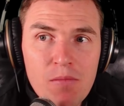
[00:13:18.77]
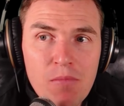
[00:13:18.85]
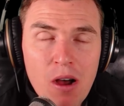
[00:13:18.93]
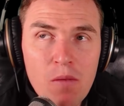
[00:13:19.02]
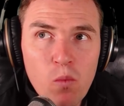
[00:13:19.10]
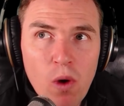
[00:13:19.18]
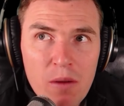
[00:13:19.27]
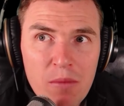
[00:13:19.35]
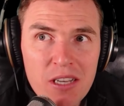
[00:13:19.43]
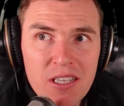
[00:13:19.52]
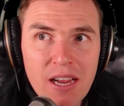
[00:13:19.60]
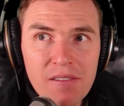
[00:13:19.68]
My, one of
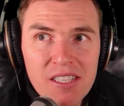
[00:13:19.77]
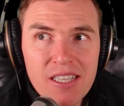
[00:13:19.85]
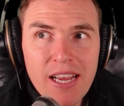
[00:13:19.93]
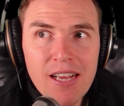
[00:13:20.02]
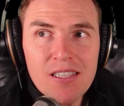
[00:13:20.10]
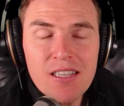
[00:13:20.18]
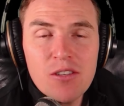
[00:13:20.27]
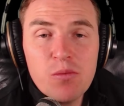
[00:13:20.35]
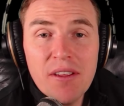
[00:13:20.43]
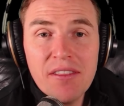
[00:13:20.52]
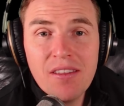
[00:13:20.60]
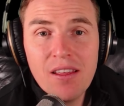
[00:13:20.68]
my savings accounts is
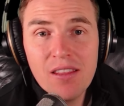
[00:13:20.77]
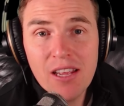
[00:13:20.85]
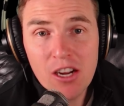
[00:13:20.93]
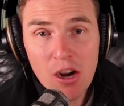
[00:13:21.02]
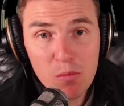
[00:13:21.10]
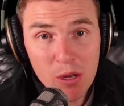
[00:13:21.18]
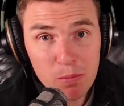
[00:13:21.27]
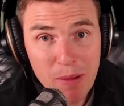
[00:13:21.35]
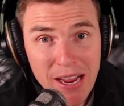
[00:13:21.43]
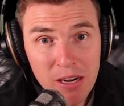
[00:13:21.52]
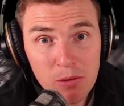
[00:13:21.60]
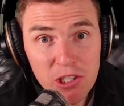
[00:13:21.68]
with the Commonwealth
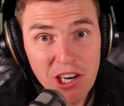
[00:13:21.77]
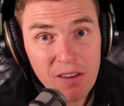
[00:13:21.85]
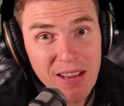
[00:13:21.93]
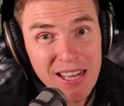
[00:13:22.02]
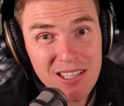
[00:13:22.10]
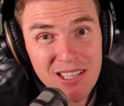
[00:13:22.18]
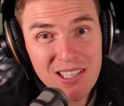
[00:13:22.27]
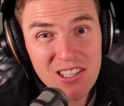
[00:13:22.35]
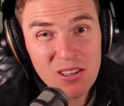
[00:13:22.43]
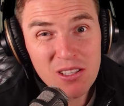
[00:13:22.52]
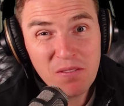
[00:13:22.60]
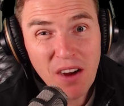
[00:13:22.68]
Bank, which I've had since
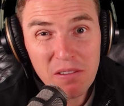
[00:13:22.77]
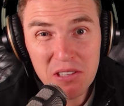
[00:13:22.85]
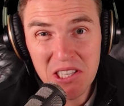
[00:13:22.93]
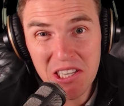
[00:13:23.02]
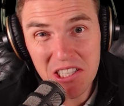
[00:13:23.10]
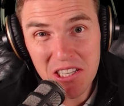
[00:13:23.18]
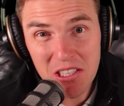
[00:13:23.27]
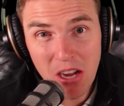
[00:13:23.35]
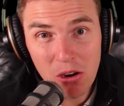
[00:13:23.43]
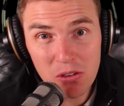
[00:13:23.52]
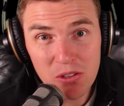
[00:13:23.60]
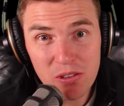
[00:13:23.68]
I was five or six years
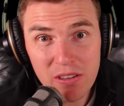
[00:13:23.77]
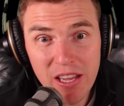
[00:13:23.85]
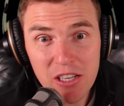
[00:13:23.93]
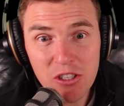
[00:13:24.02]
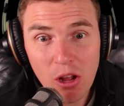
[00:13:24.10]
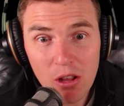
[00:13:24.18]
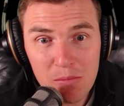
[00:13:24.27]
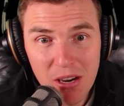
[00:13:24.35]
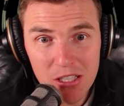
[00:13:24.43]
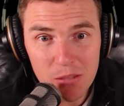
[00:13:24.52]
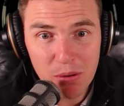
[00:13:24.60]
old through their Dollarmites